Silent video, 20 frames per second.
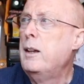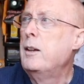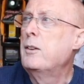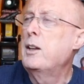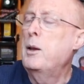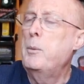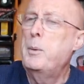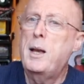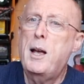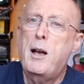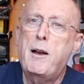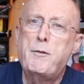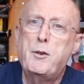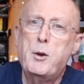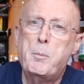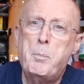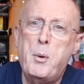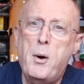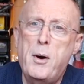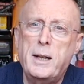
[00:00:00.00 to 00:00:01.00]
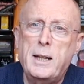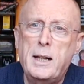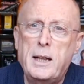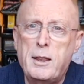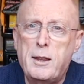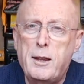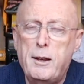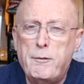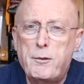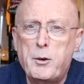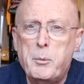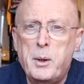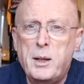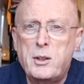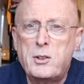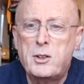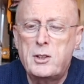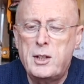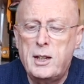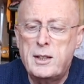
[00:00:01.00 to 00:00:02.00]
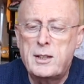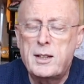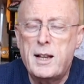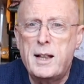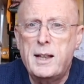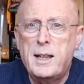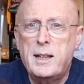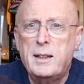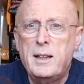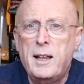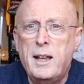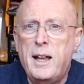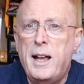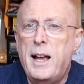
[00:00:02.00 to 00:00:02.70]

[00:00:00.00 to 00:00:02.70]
So there we go. If you're buying anything from Into Detailing,